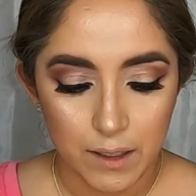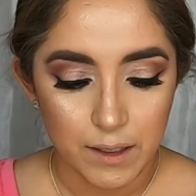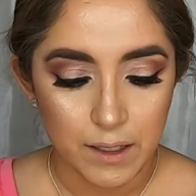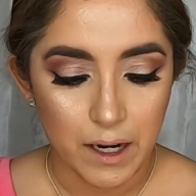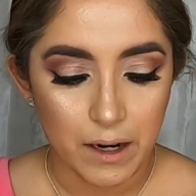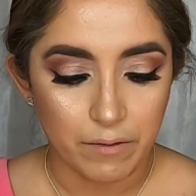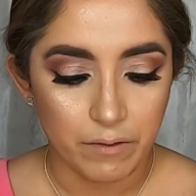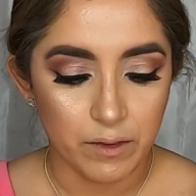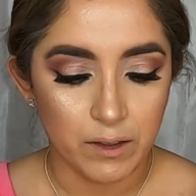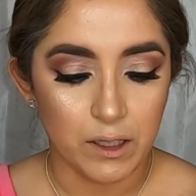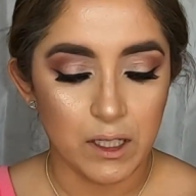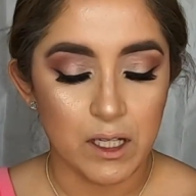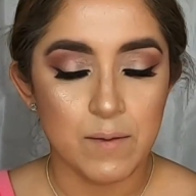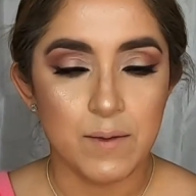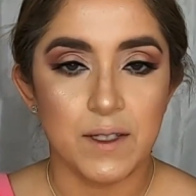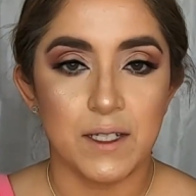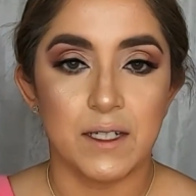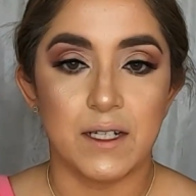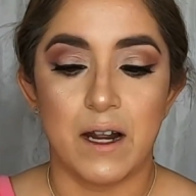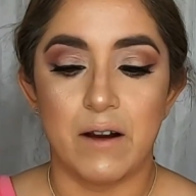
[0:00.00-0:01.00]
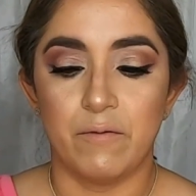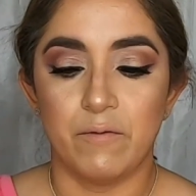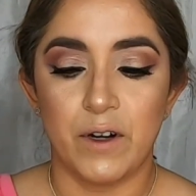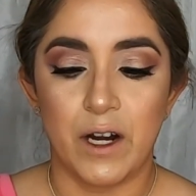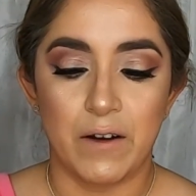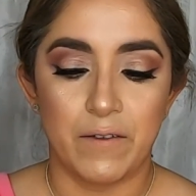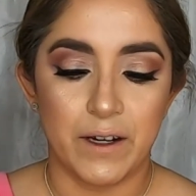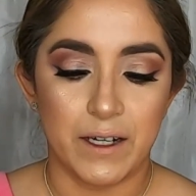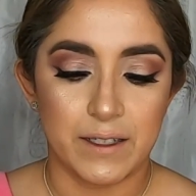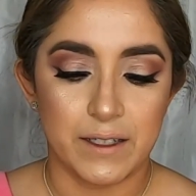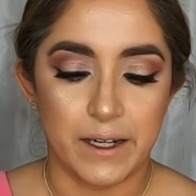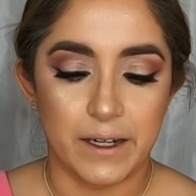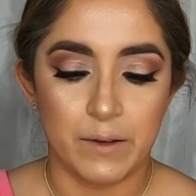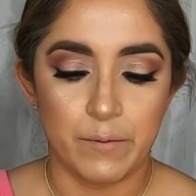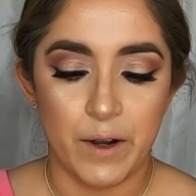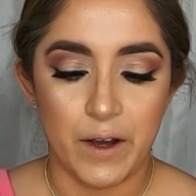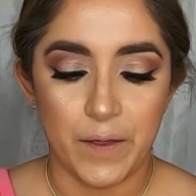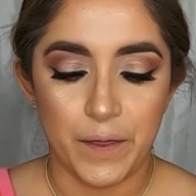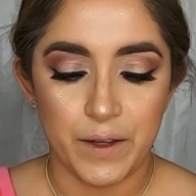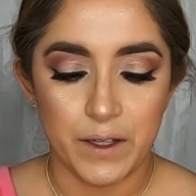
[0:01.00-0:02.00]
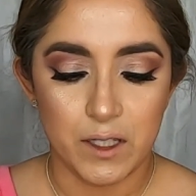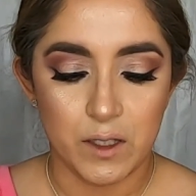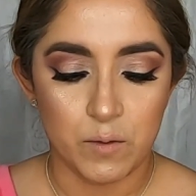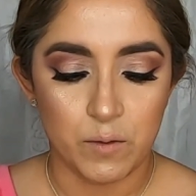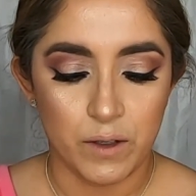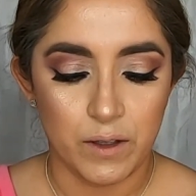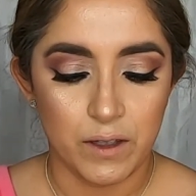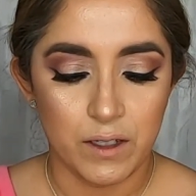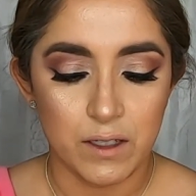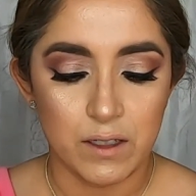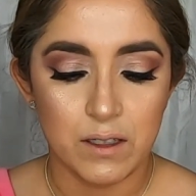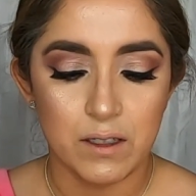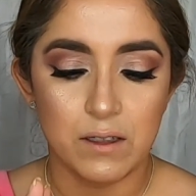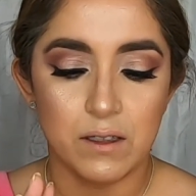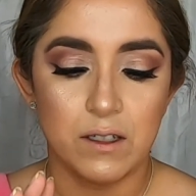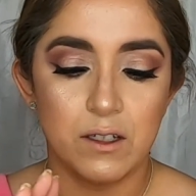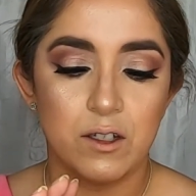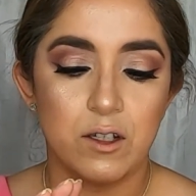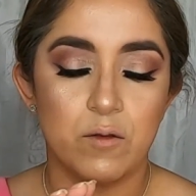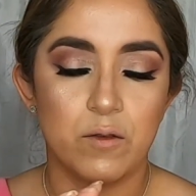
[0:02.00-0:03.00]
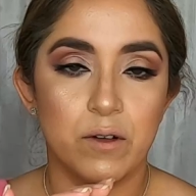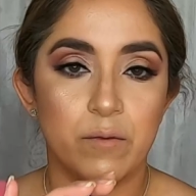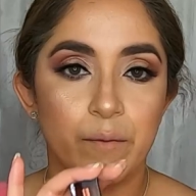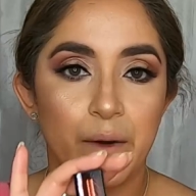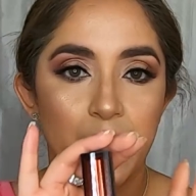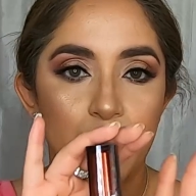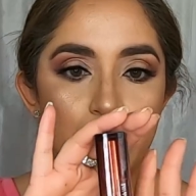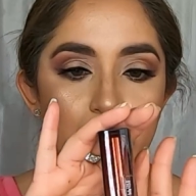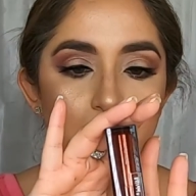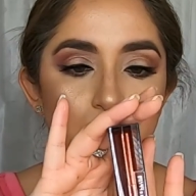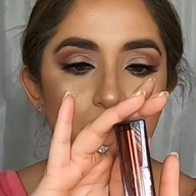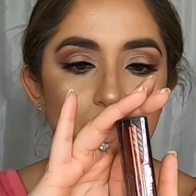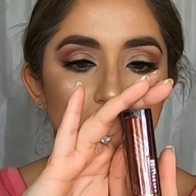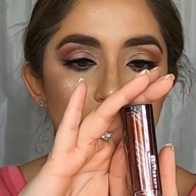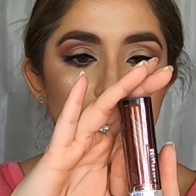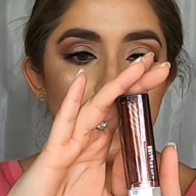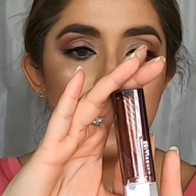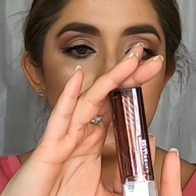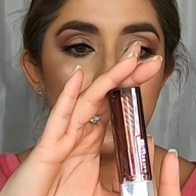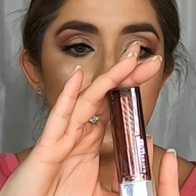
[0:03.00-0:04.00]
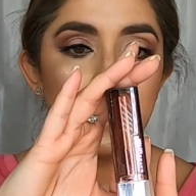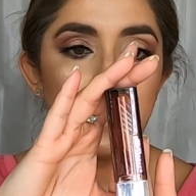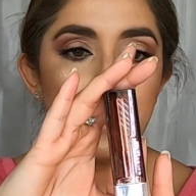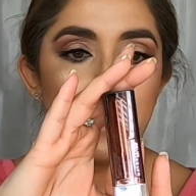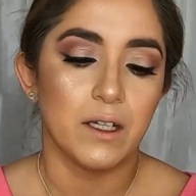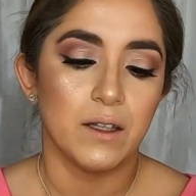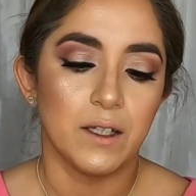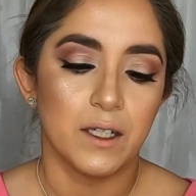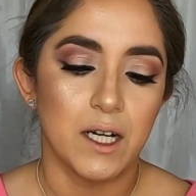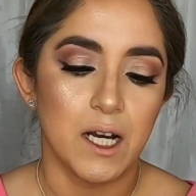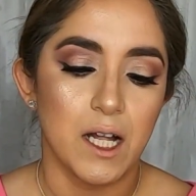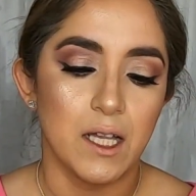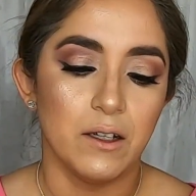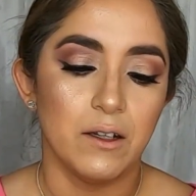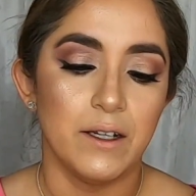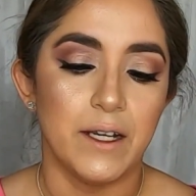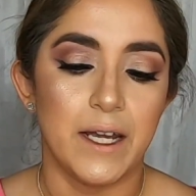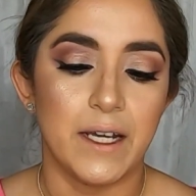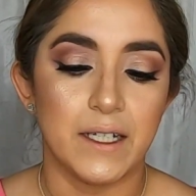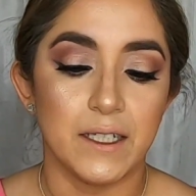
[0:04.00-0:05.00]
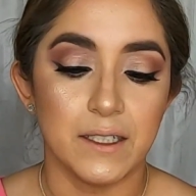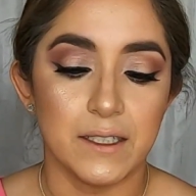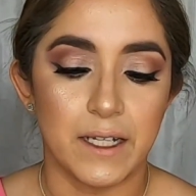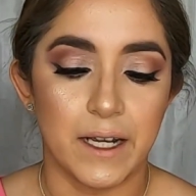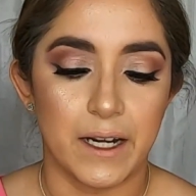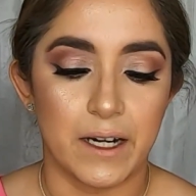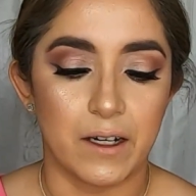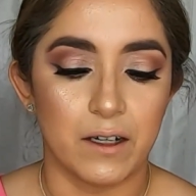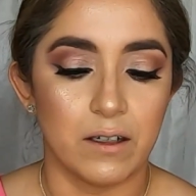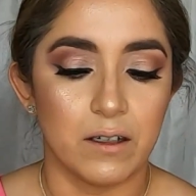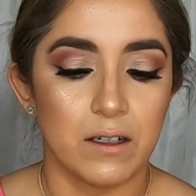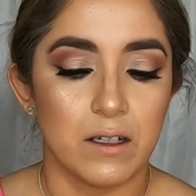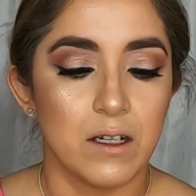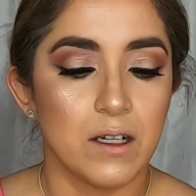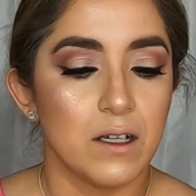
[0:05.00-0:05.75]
Now for the lipstick, I'm very excited about this one. This is a new one by Maybelline in the color Naked Dare.